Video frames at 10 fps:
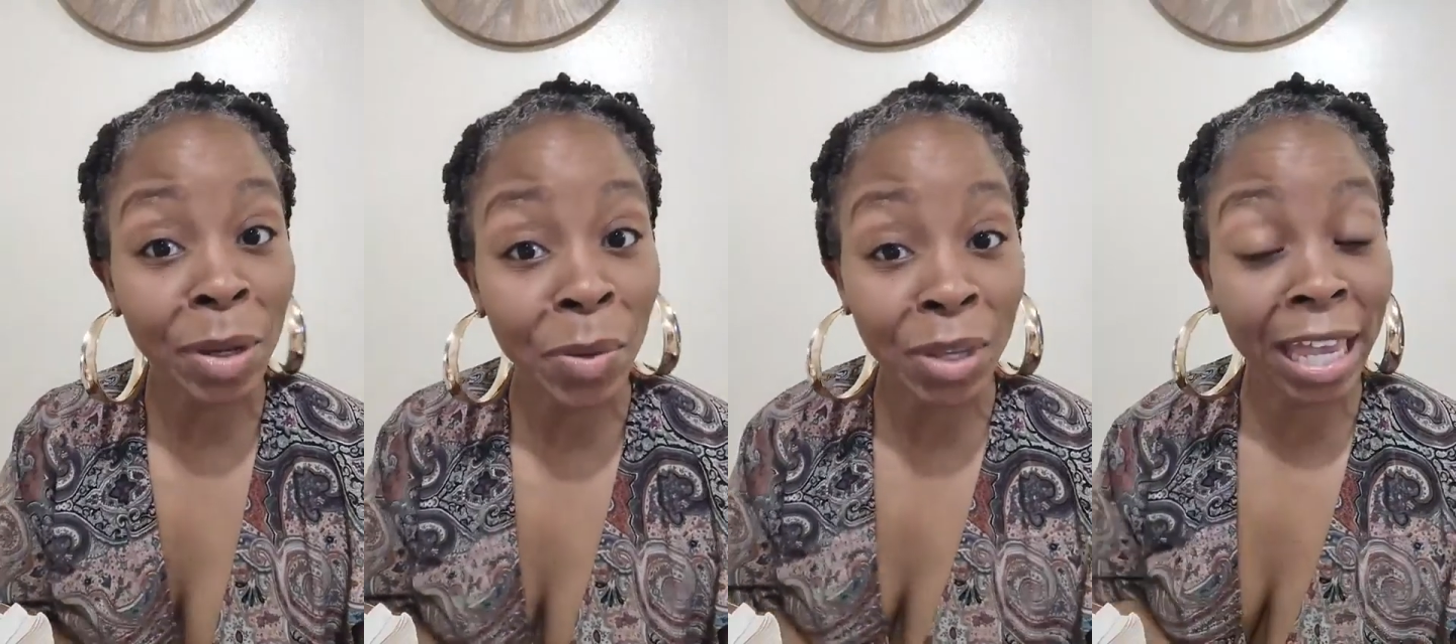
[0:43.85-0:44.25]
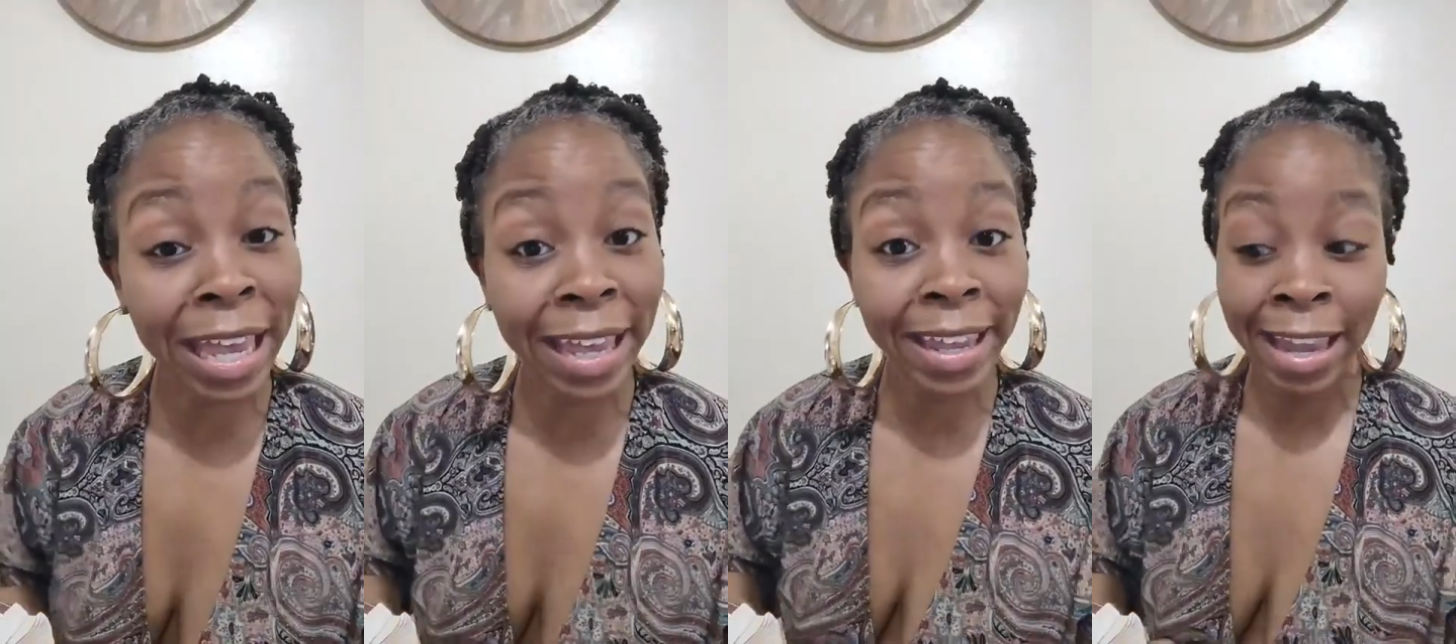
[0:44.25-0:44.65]

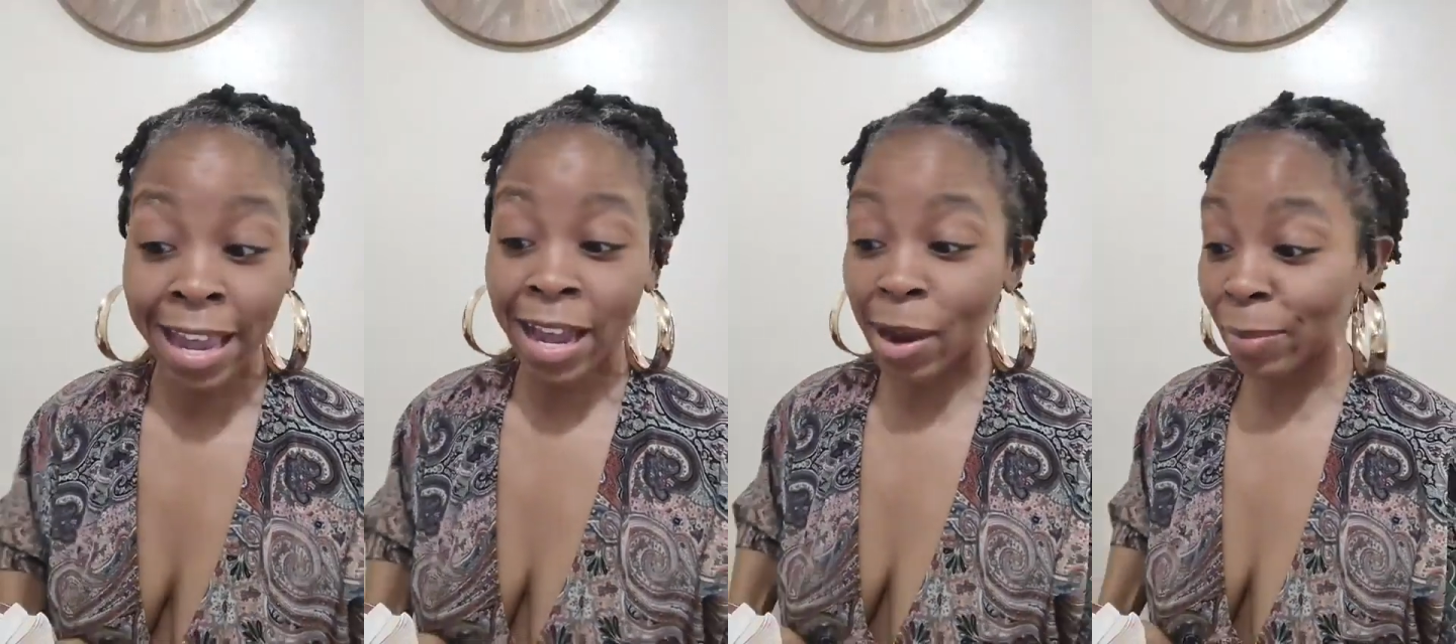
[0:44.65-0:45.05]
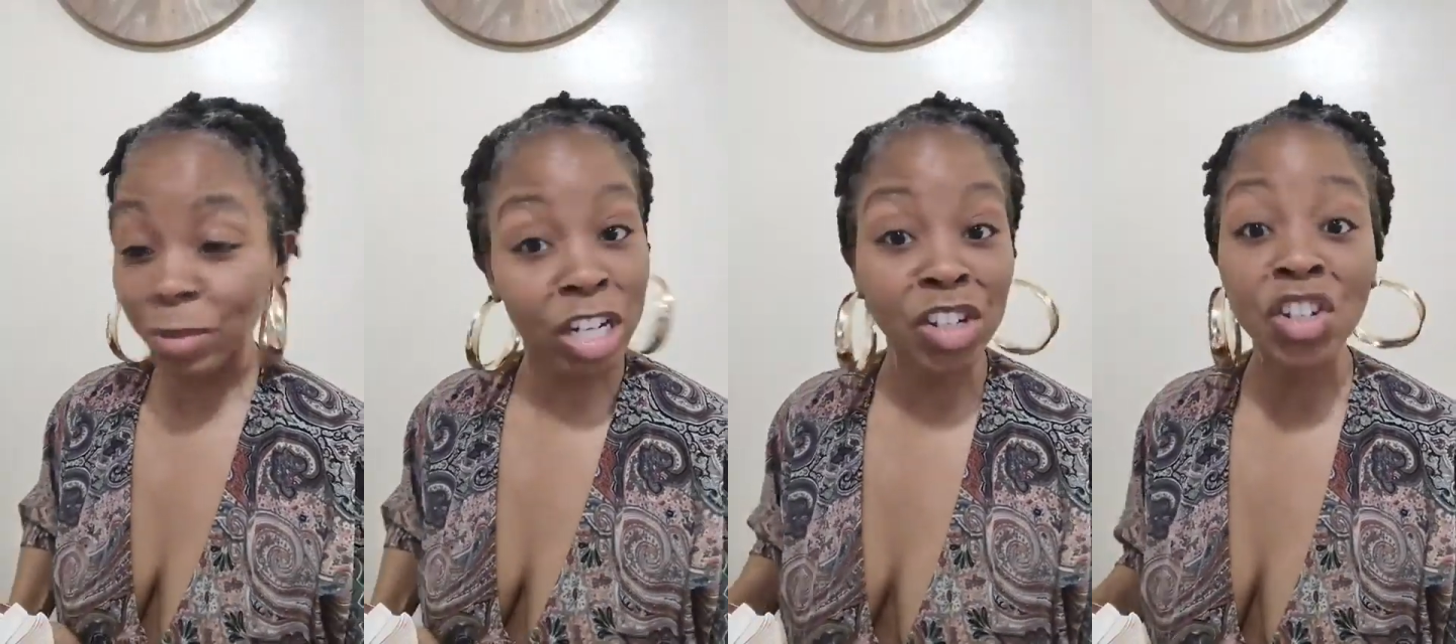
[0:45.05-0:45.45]
Okay, um,
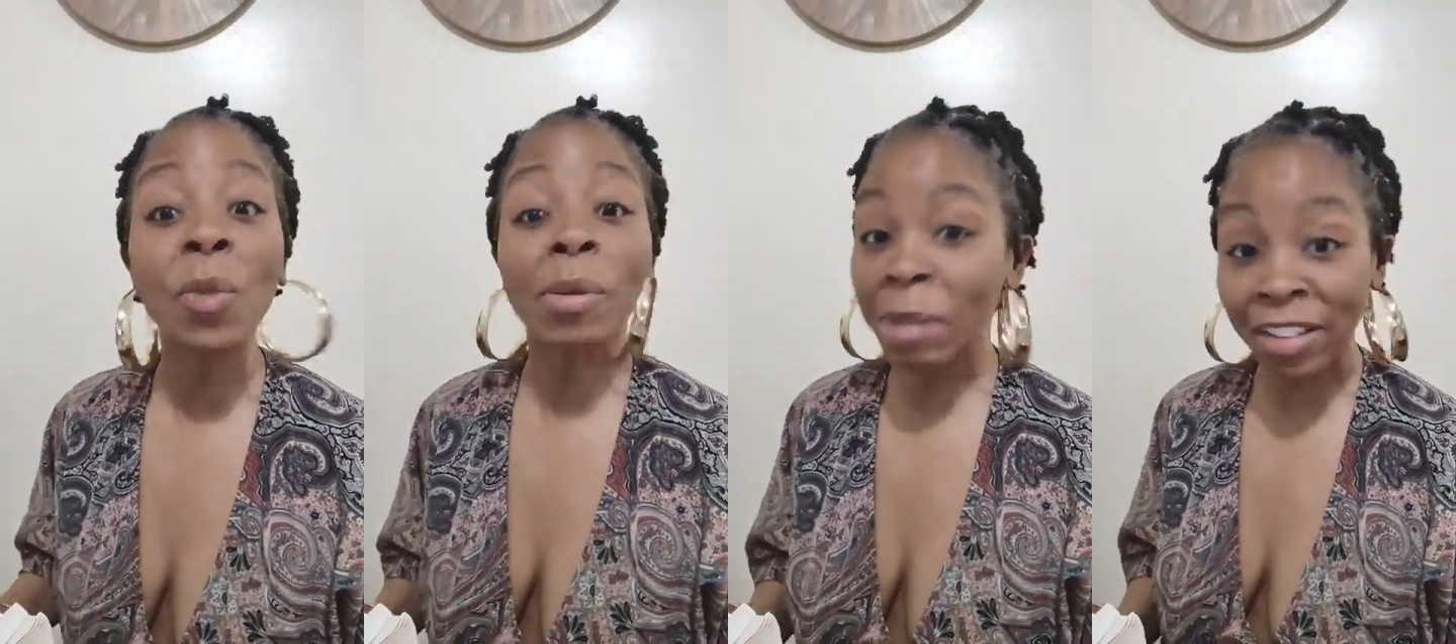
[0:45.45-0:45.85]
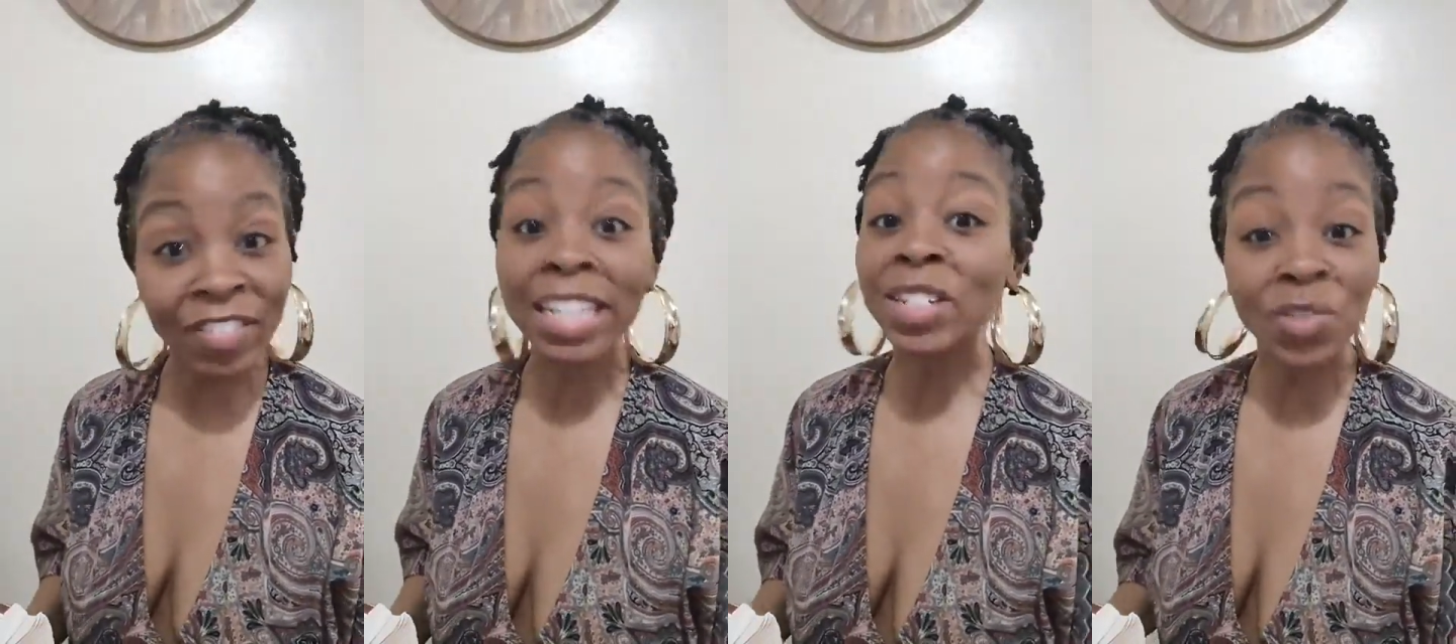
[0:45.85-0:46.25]
just showing my face